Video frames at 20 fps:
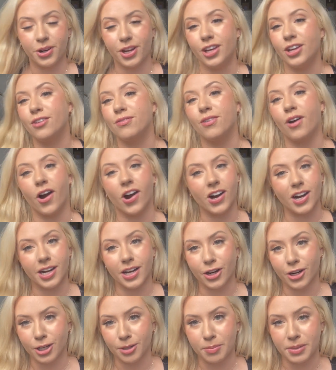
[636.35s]
you've already
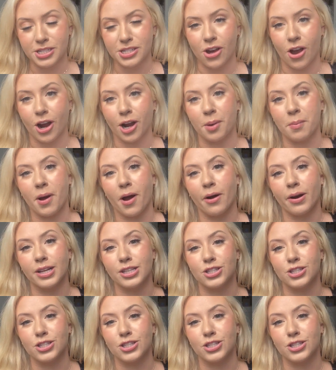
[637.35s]
heard me talk about.